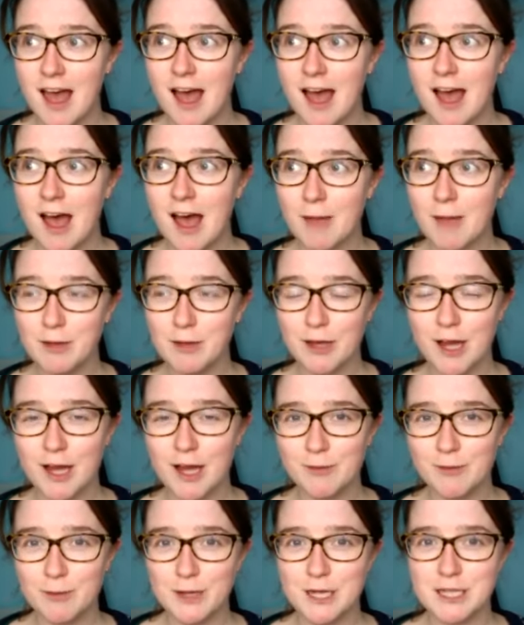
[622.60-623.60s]
I'm the
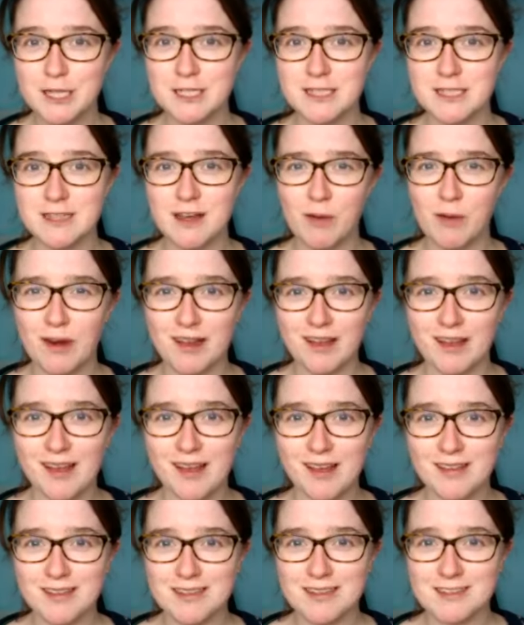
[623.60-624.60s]
kind of person that when I
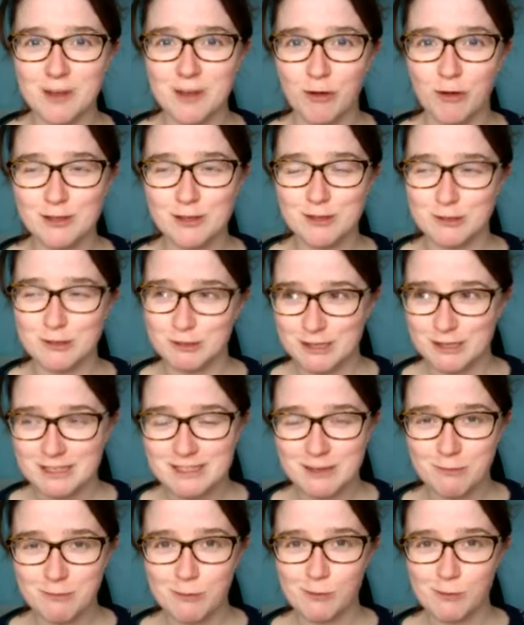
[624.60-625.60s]
hear these horror
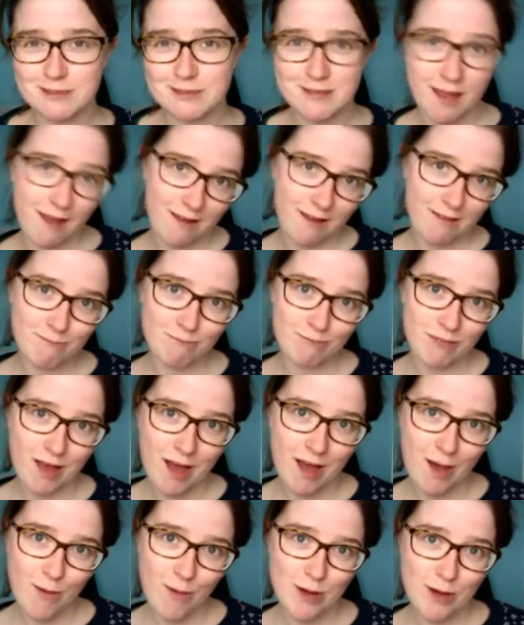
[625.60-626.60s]
stories, I'm always like,
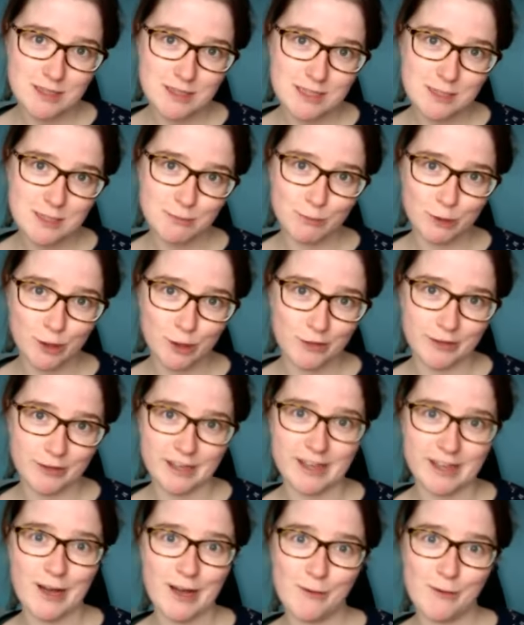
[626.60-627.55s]
I want to disprove it.